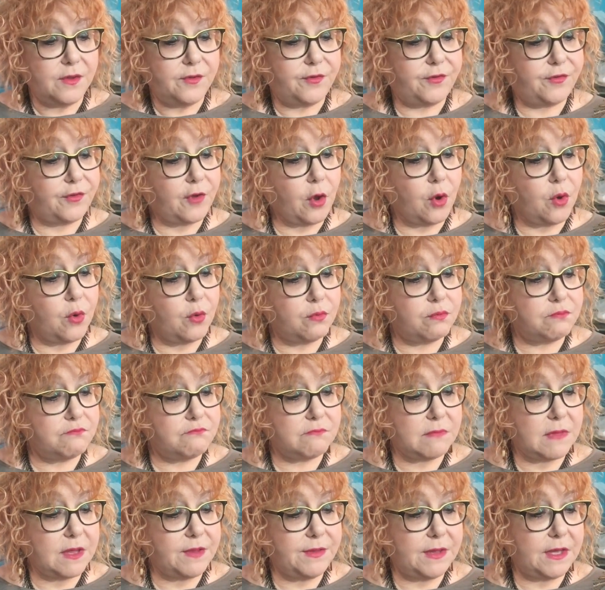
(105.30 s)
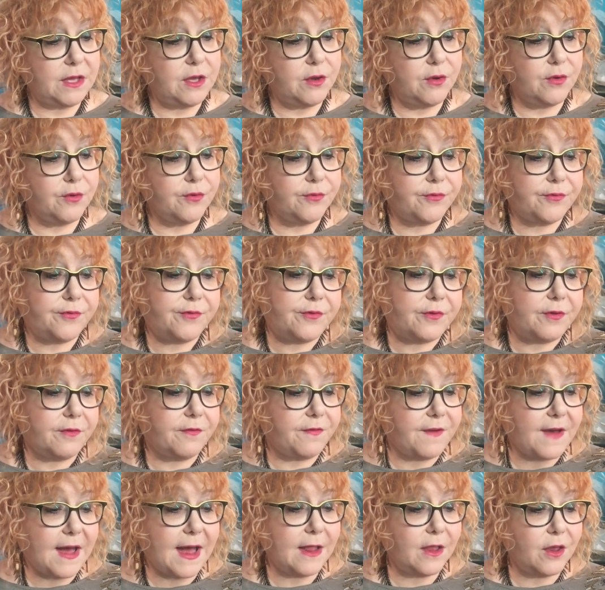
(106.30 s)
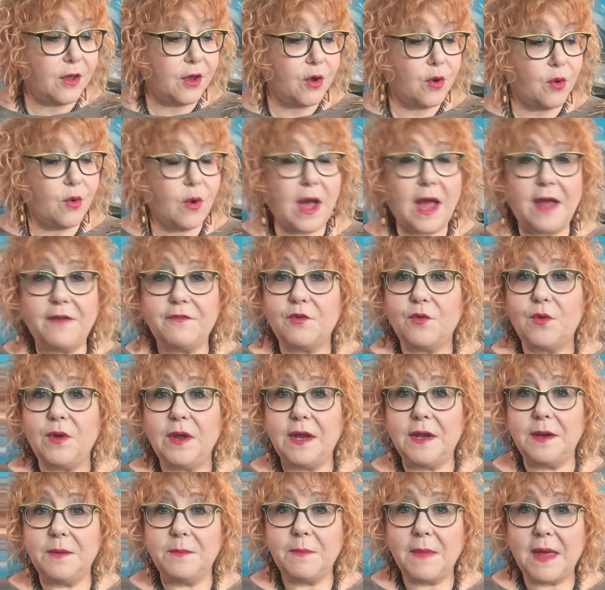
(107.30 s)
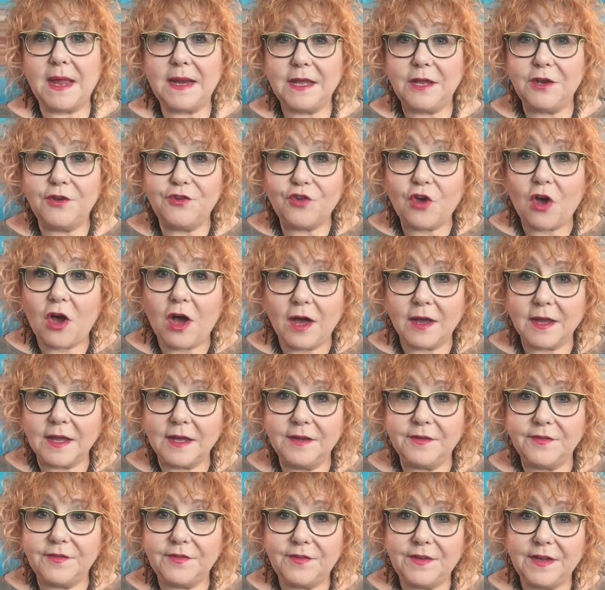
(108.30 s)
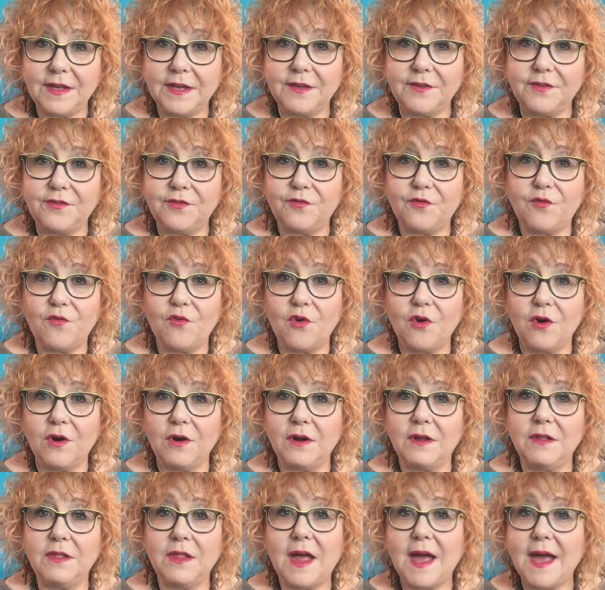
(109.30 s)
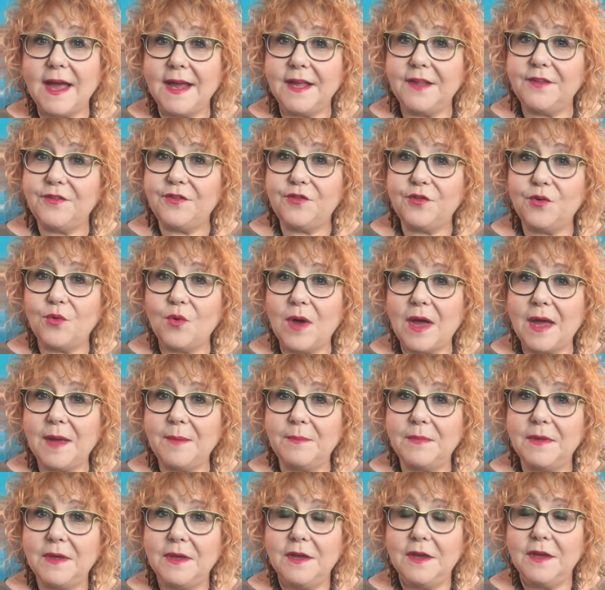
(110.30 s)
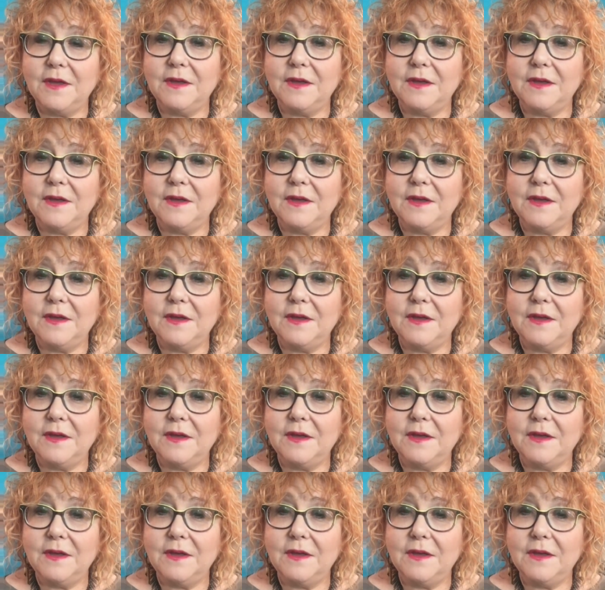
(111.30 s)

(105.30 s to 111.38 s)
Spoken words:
So in the years to follow, I've created many talking sticks for clients who I'm